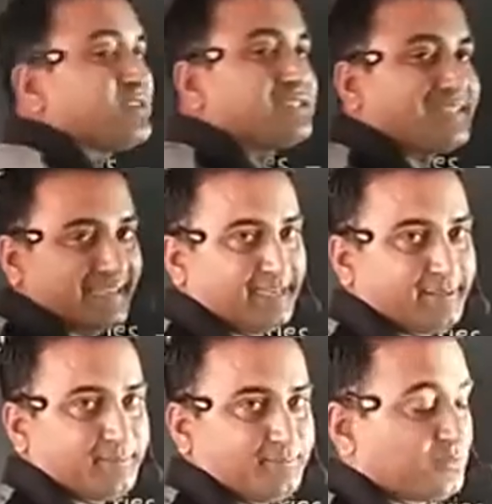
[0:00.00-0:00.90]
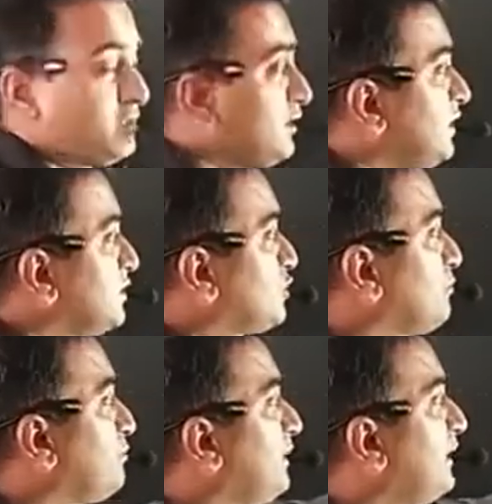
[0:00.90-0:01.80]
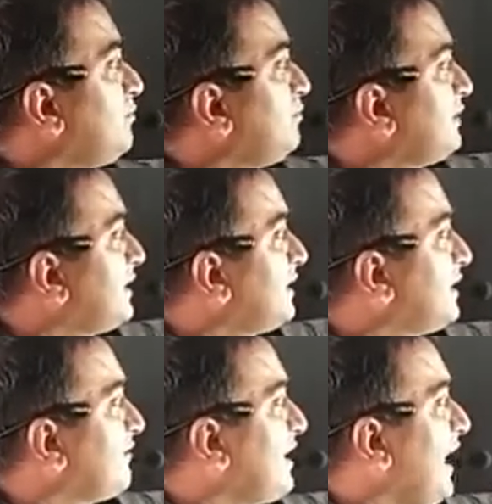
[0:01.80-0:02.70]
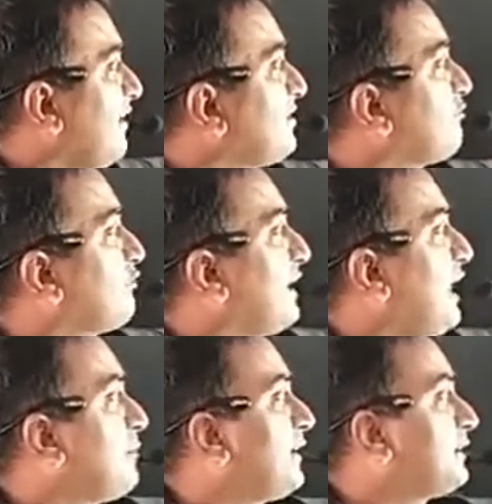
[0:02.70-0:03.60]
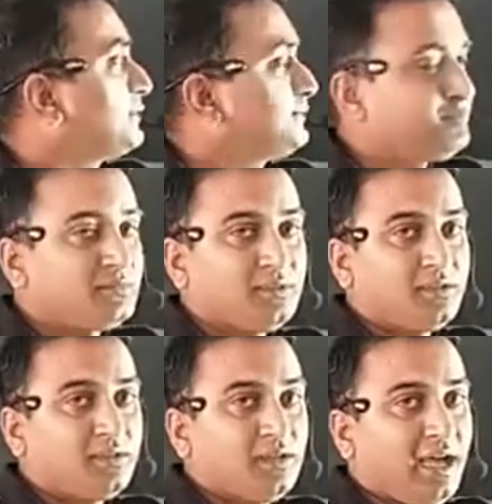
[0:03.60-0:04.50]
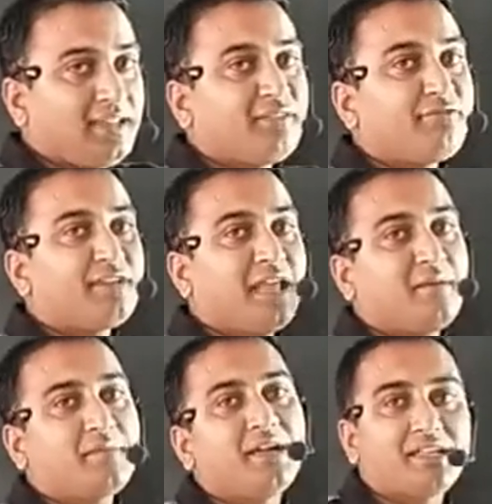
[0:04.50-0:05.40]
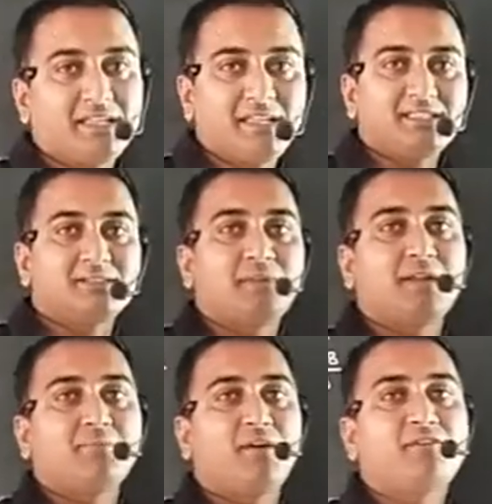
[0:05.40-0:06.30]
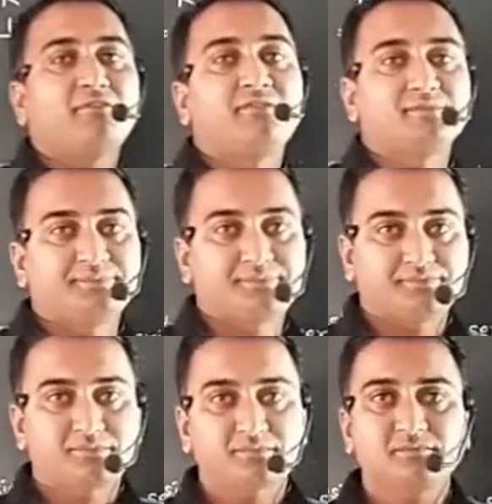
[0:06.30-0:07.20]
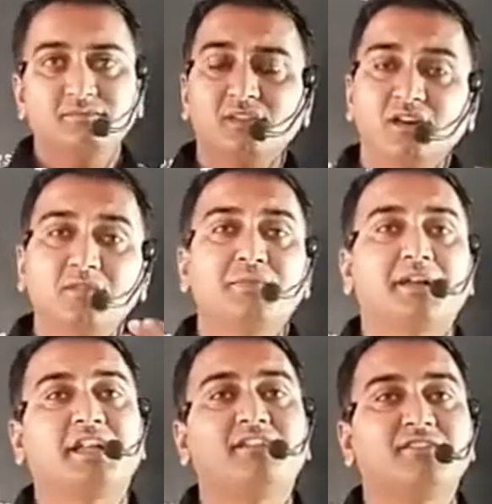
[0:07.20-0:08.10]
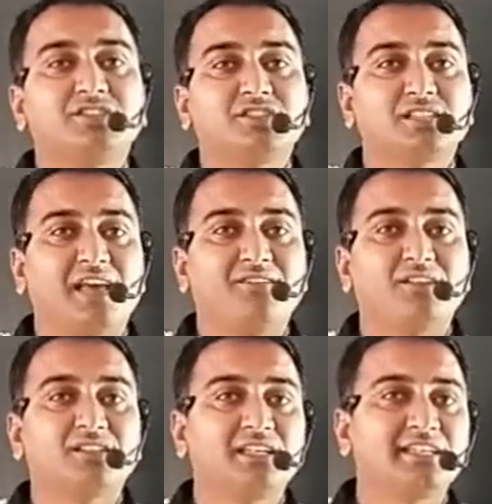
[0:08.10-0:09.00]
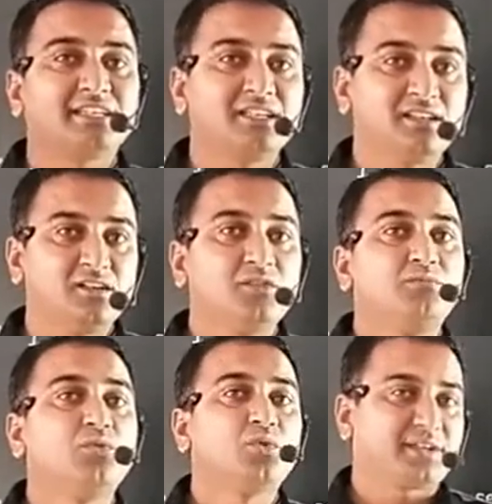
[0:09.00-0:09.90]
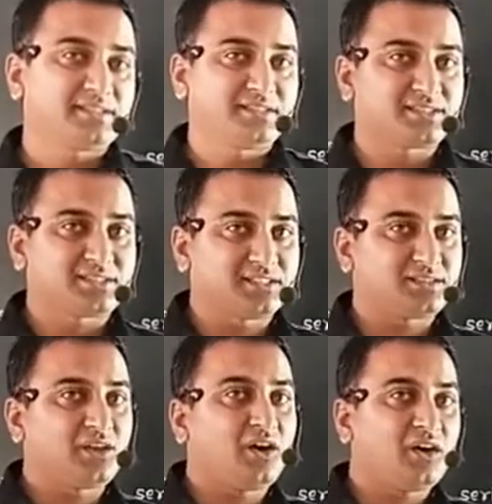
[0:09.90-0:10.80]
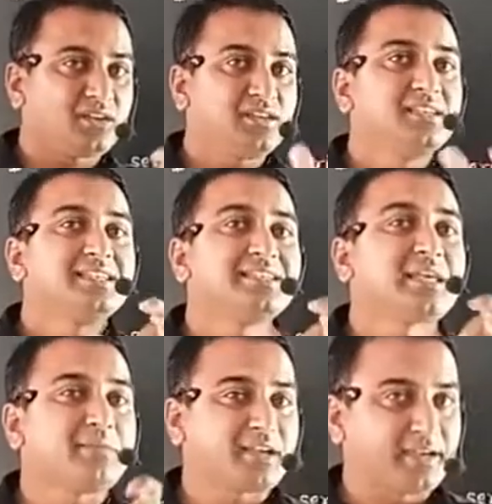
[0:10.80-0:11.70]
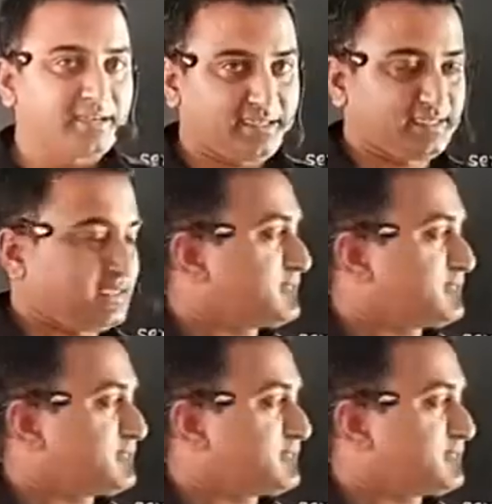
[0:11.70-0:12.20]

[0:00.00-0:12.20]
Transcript: second. So bulb here we are having filament, and the filament is made up of a metal which is having the little more resistance or a semiconductors.